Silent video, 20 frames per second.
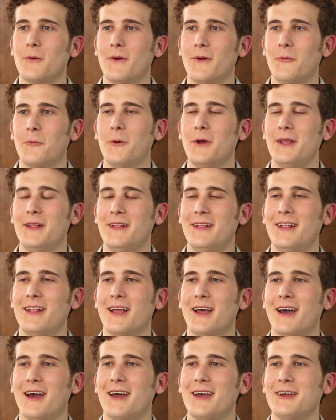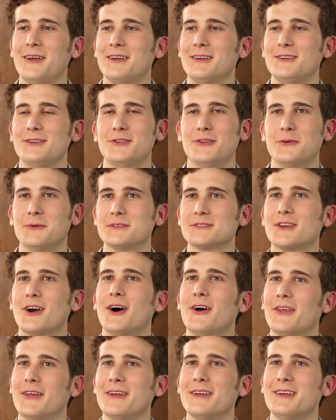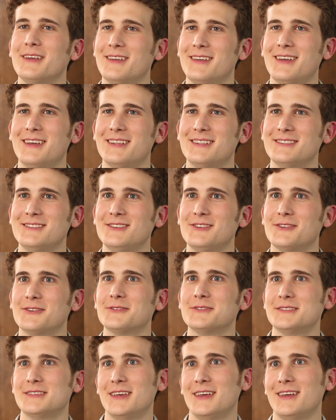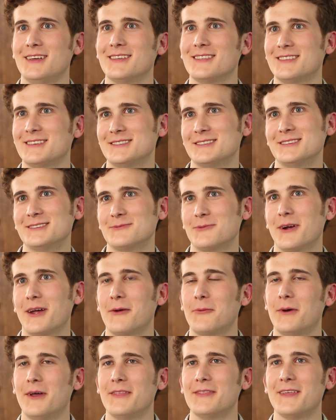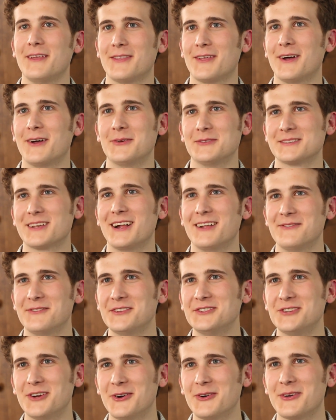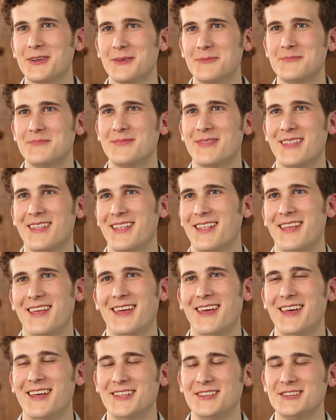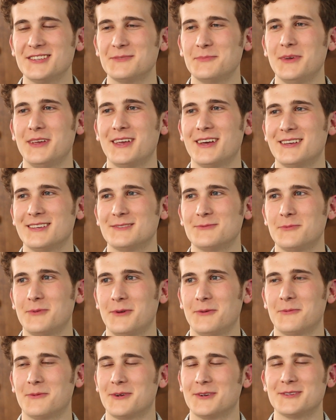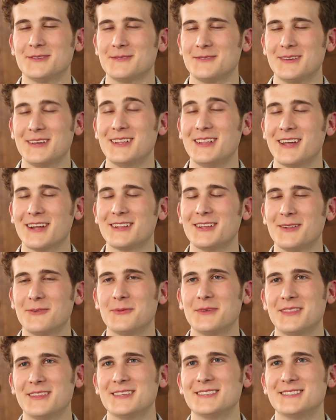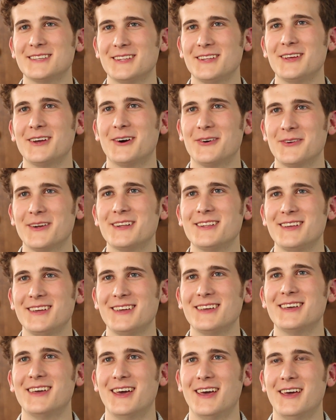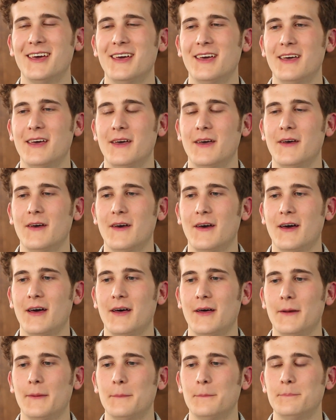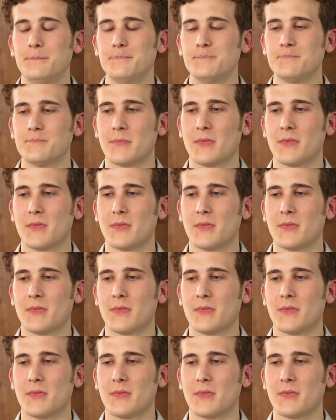when I, was calling and, saying this is where I went, they thought it was kind of a joke, and just because we were connected with the city already. I